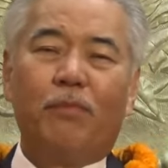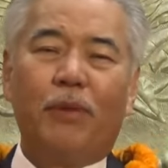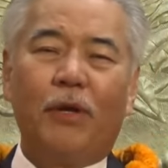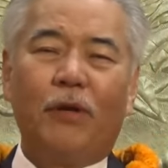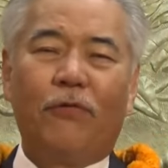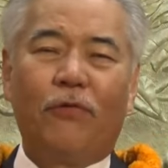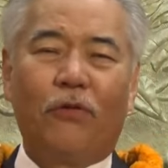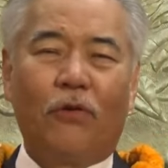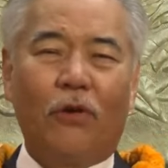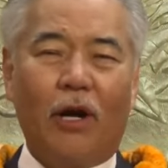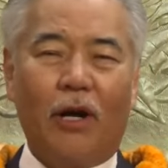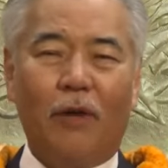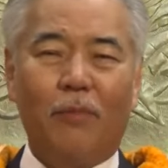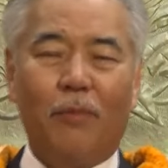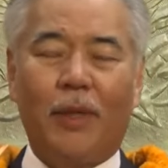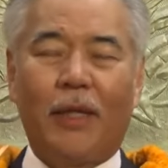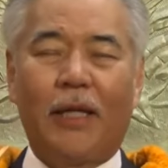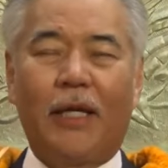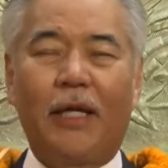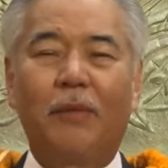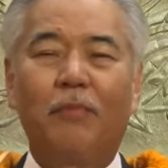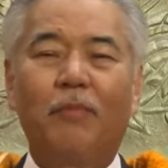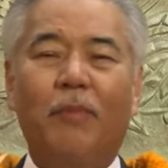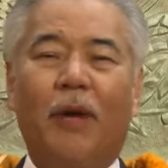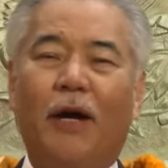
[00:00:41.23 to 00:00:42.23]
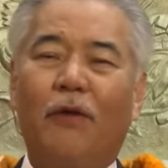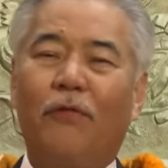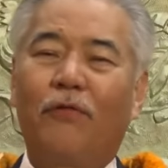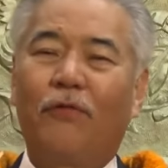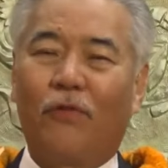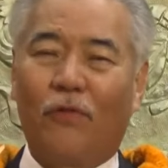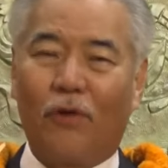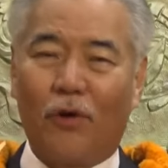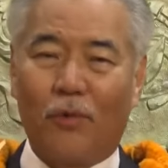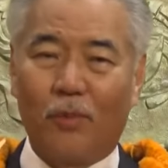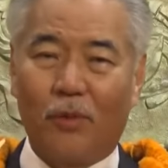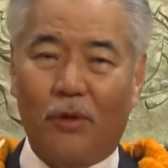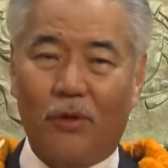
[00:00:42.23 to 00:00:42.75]
Before I begin my
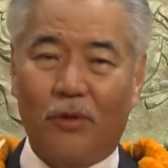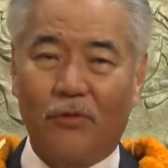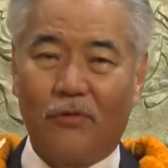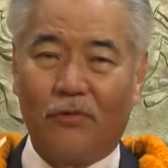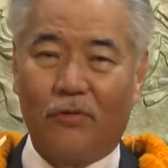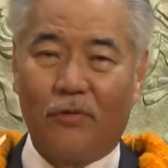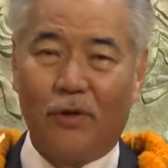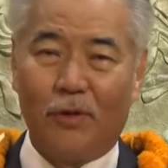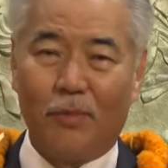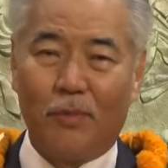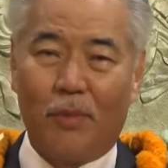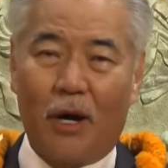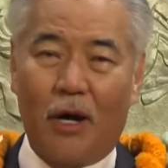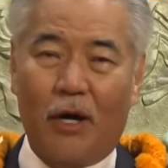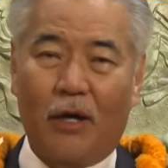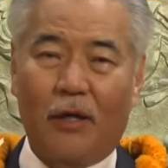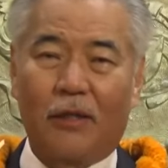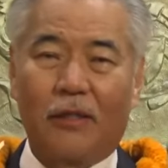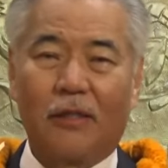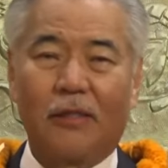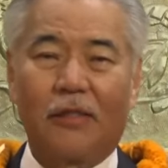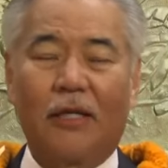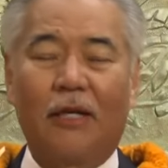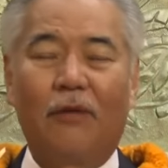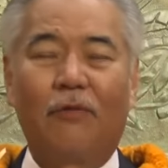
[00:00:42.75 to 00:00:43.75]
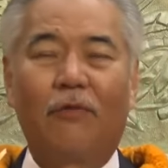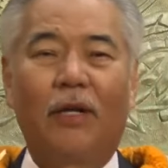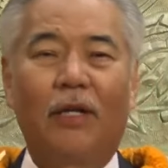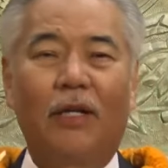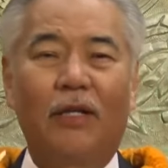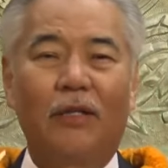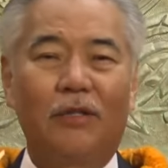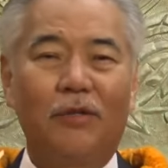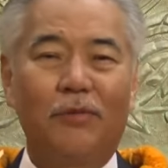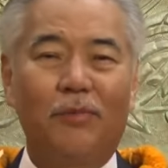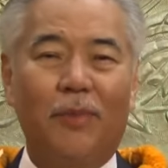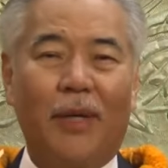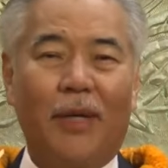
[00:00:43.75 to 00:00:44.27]
formal remarks, I
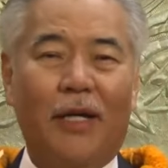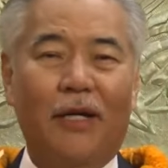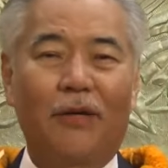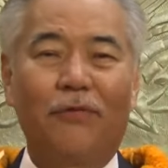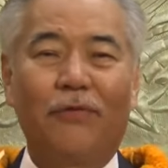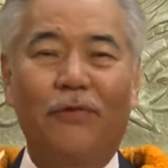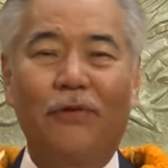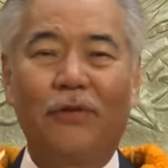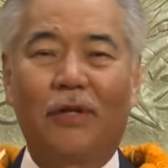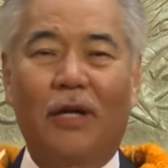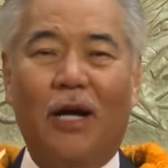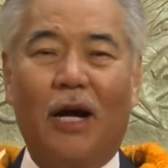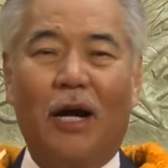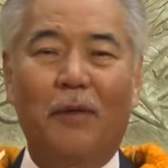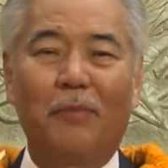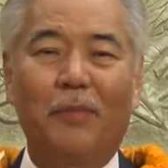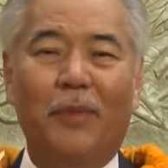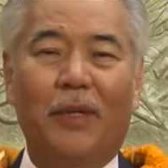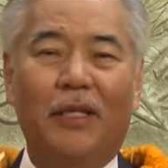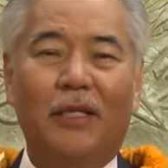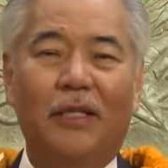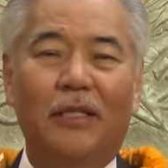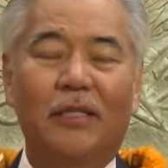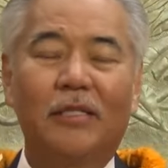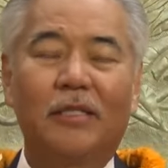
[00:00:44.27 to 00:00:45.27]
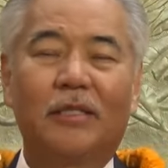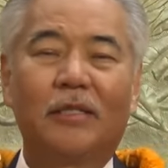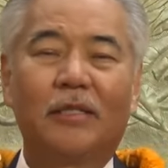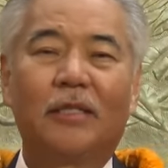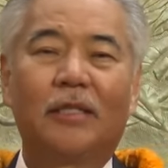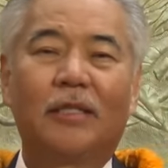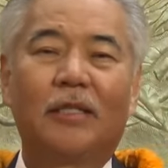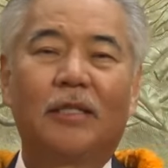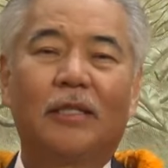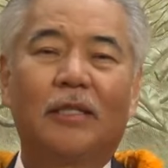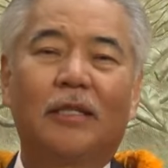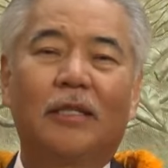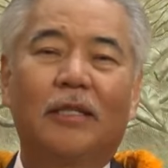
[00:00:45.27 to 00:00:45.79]
wanted to make a few comments.
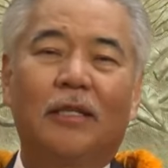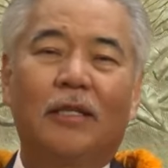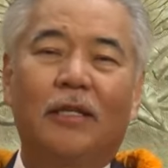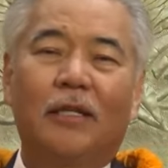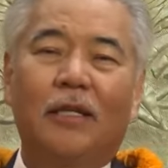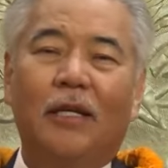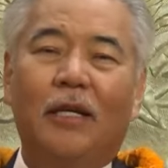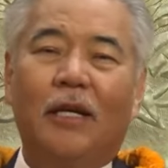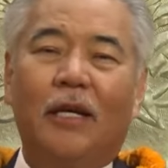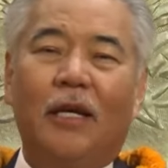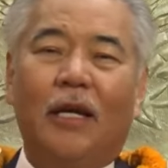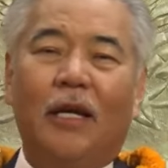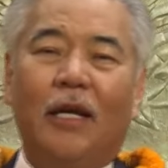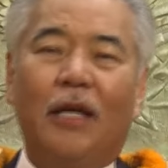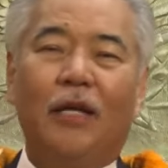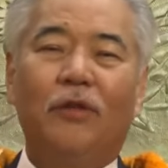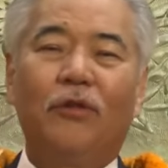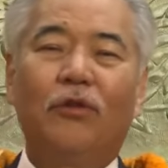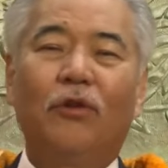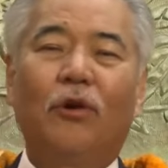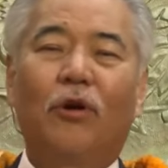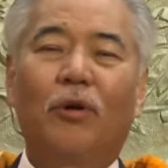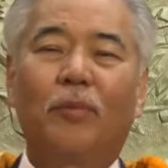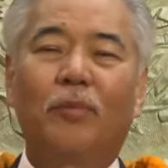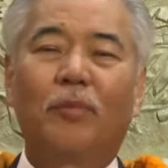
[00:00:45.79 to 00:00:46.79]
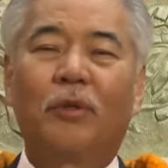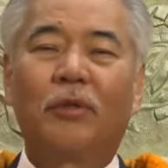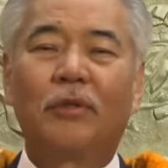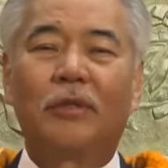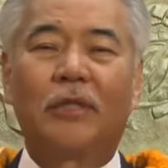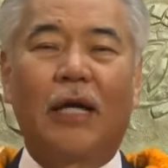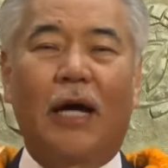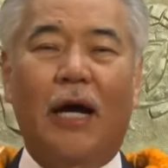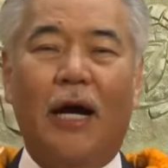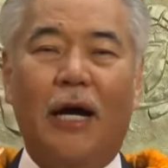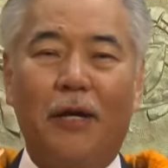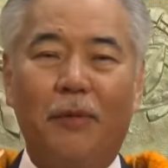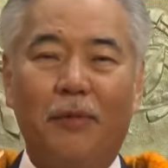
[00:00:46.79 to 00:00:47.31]
In normal
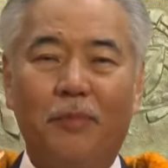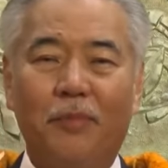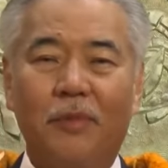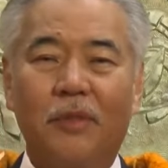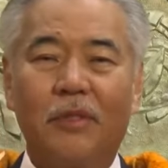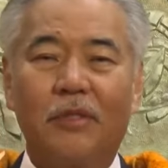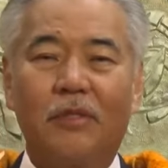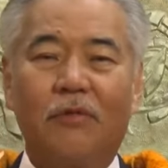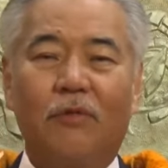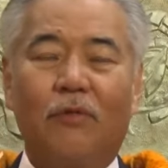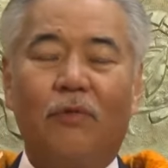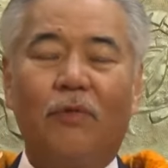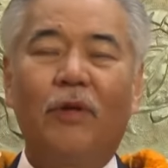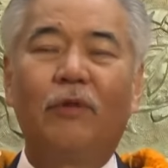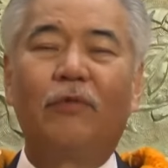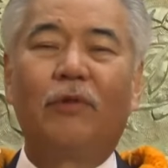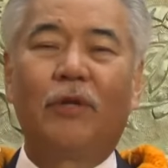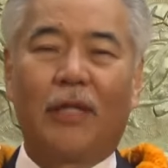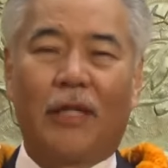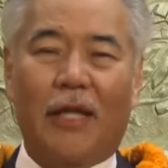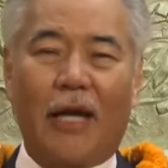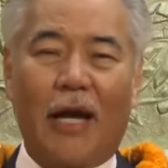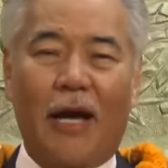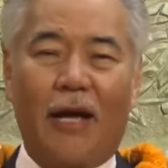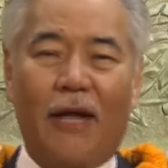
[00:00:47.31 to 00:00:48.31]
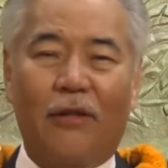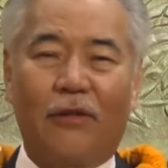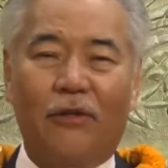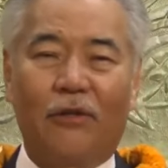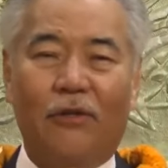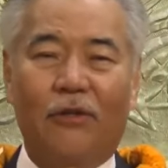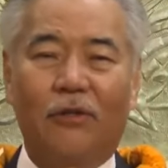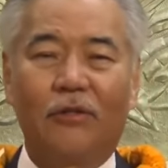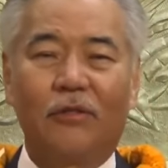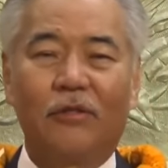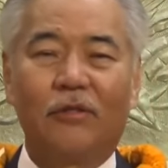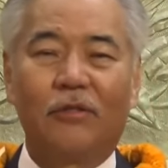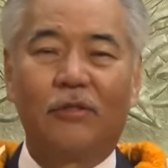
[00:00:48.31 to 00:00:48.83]
times, we would
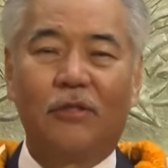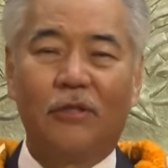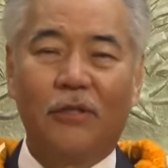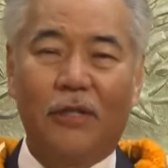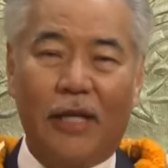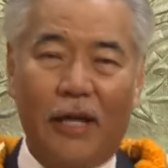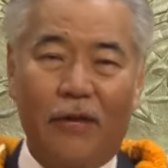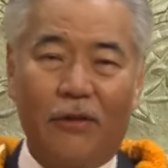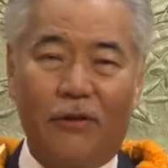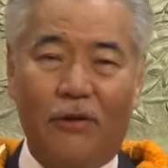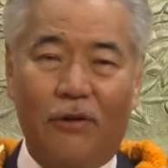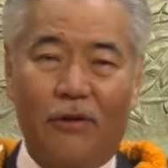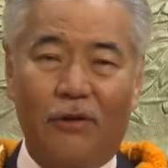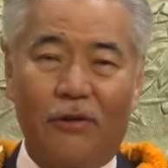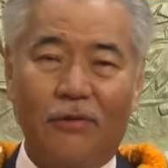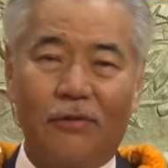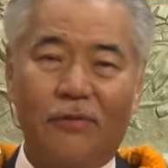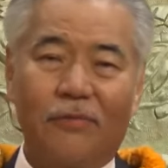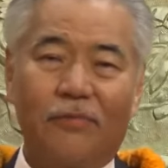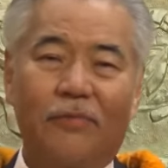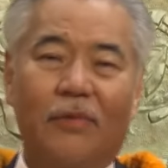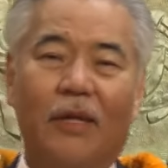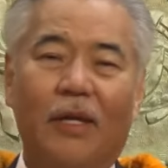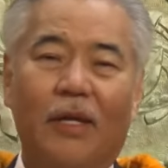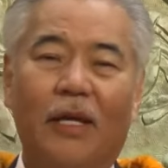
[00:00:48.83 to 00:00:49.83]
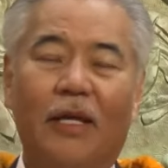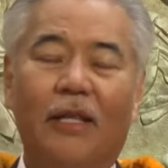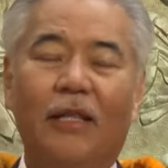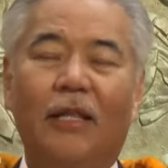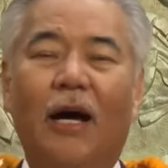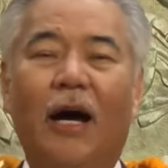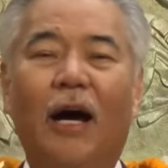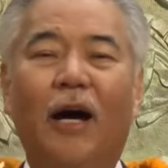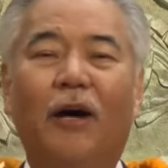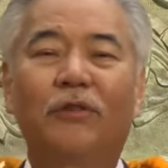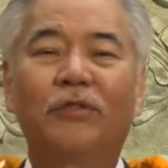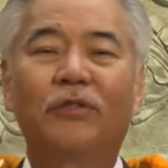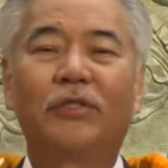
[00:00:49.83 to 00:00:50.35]
gather together in
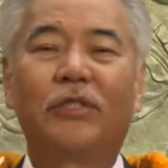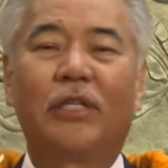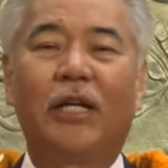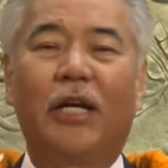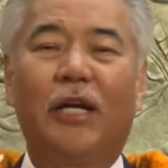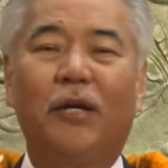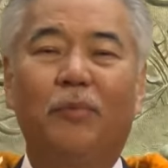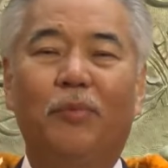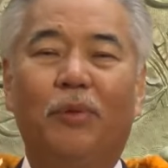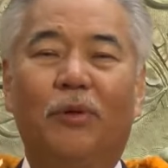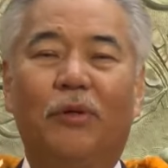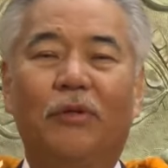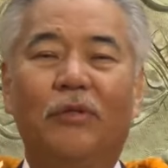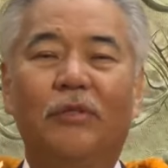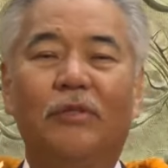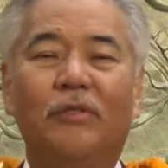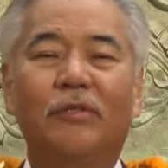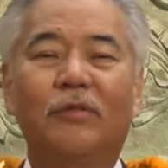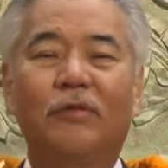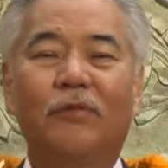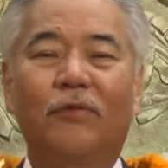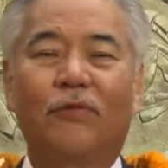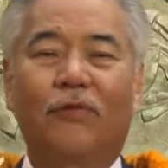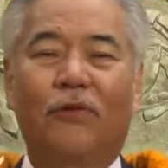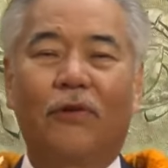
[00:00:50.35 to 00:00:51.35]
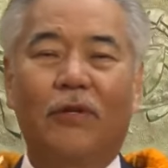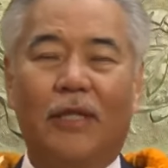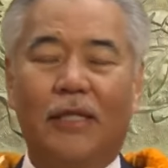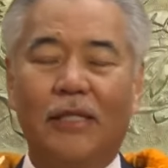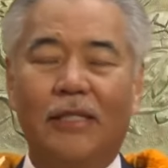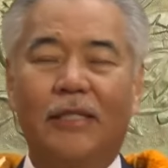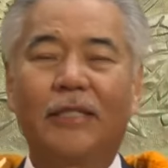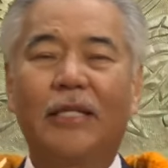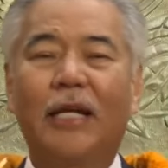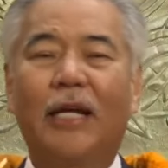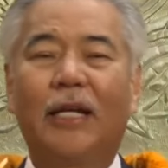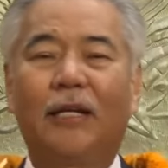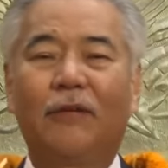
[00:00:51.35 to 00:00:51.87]
the House chambers for the
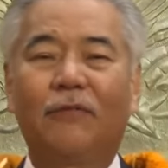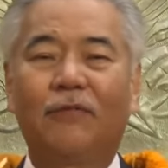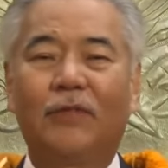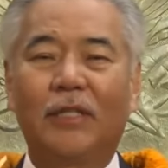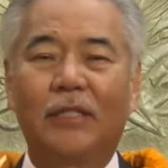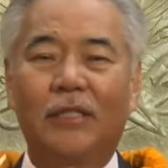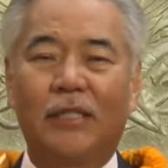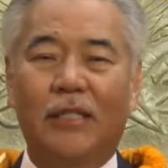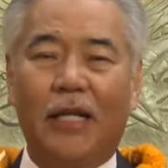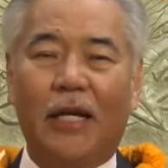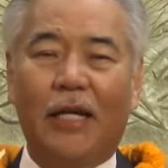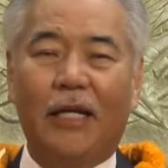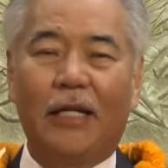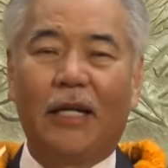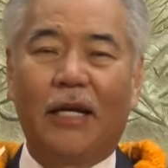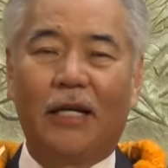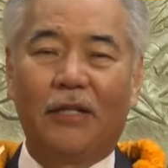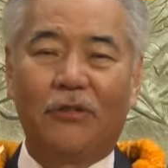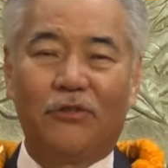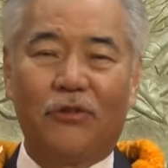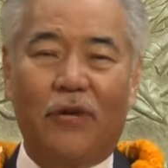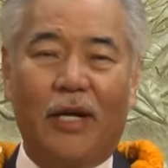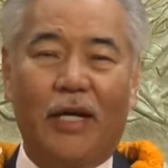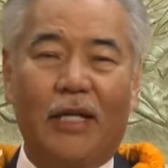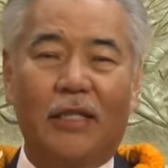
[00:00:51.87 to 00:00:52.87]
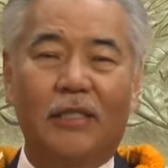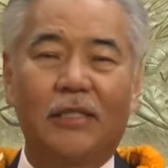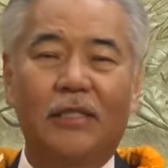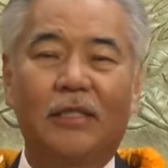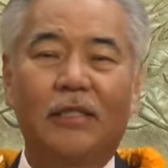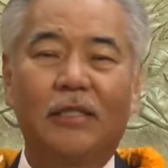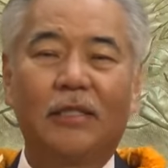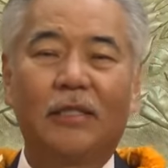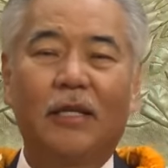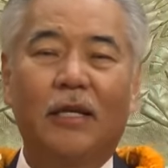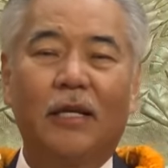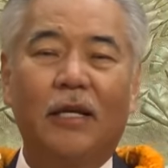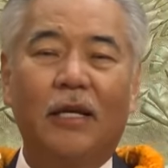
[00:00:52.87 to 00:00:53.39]
State of the State
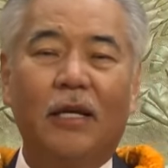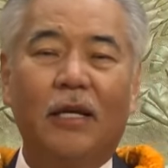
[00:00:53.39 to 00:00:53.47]
address.